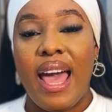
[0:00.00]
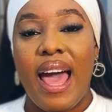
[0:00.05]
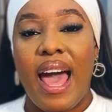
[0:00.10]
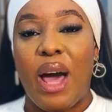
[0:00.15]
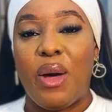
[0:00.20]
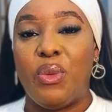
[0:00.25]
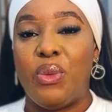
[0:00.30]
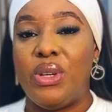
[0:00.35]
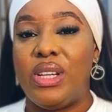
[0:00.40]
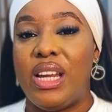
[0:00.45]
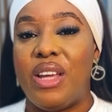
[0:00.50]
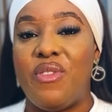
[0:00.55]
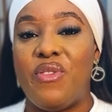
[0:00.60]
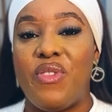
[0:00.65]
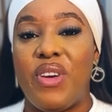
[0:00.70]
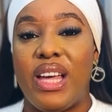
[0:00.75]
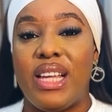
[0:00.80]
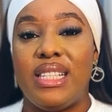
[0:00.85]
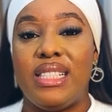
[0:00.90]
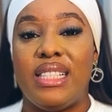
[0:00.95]
I will
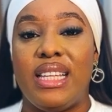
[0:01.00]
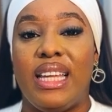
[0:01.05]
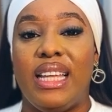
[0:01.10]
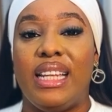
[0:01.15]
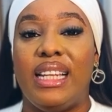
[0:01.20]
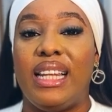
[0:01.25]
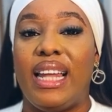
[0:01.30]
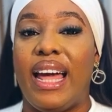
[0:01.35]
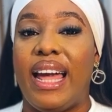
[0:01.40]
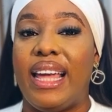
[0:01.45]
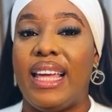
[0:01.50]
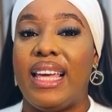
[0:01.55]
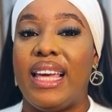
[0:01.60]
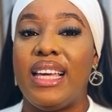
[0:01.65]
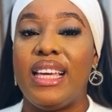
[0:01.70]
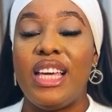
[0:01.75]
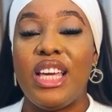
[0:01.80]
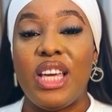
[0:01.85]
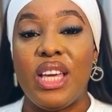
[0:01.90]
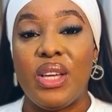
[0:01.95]
invest in
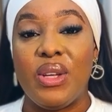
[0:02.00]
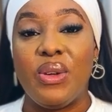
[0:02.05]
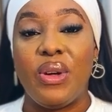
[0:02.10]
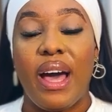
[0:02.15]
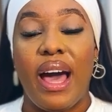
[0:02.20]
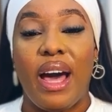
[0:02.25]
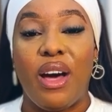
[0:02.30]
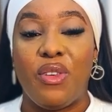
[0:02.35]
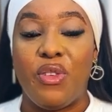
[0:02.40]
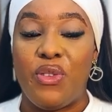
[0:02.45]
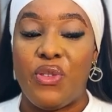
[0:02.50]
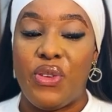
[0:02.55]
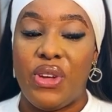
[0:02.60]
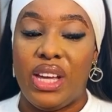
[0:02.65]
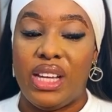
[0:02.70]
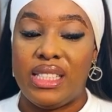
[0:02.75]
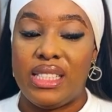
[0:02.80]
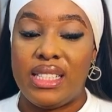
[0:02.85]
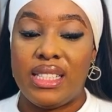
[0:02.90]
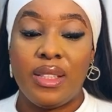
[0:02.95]
like cute
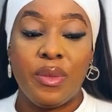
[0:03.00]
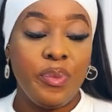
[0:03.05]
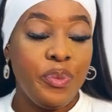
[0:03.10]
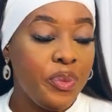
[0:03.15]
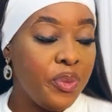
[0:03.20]
outfits.